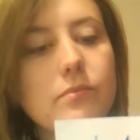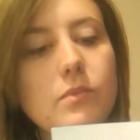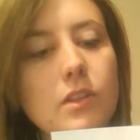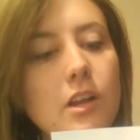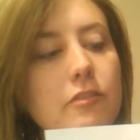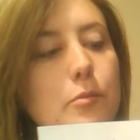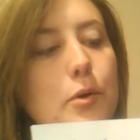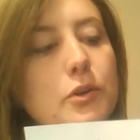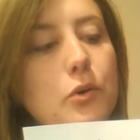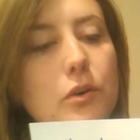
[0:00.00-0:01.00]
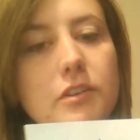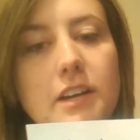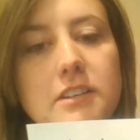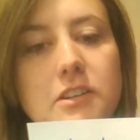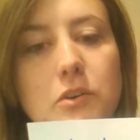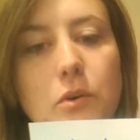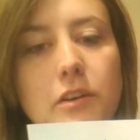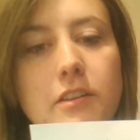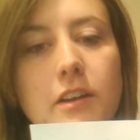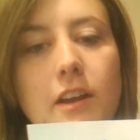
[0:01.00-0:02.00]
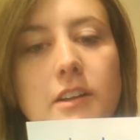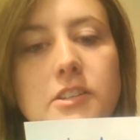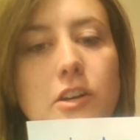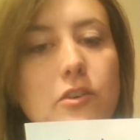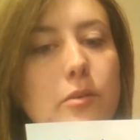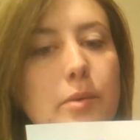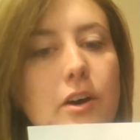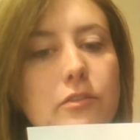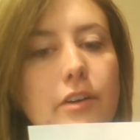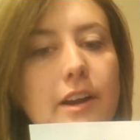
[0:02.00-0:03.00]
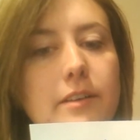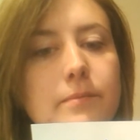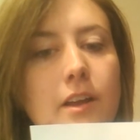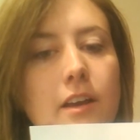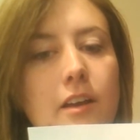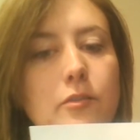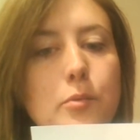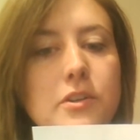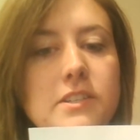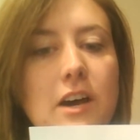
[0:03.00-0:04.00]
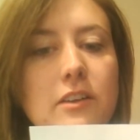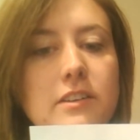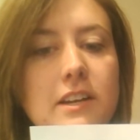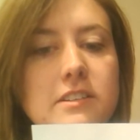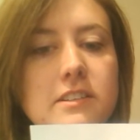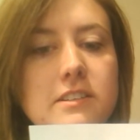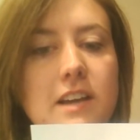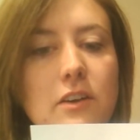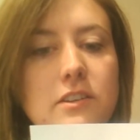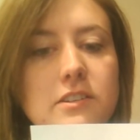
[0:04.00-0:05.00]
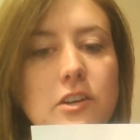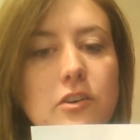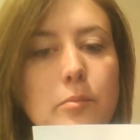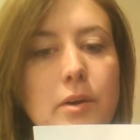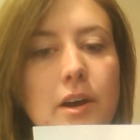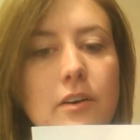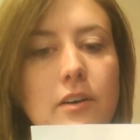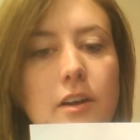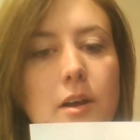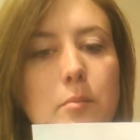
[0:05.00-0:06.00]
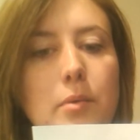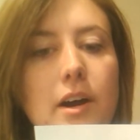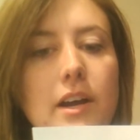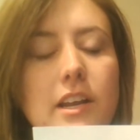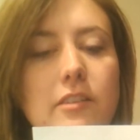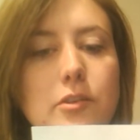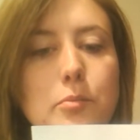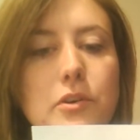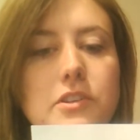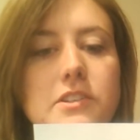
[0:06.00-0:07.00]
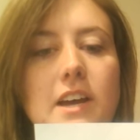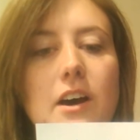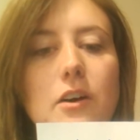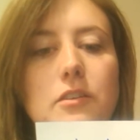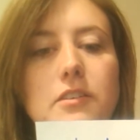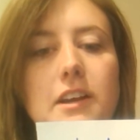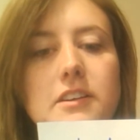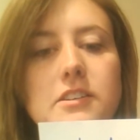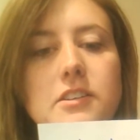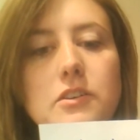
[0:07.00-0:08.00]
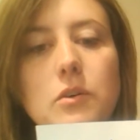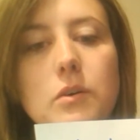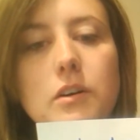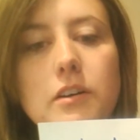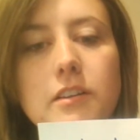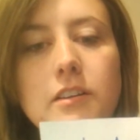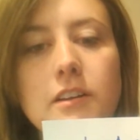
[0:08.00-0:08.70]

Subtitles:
if you put north next to north, it's going to repel, right? If you put south next to south, it's going to repel. But if you put south next to north,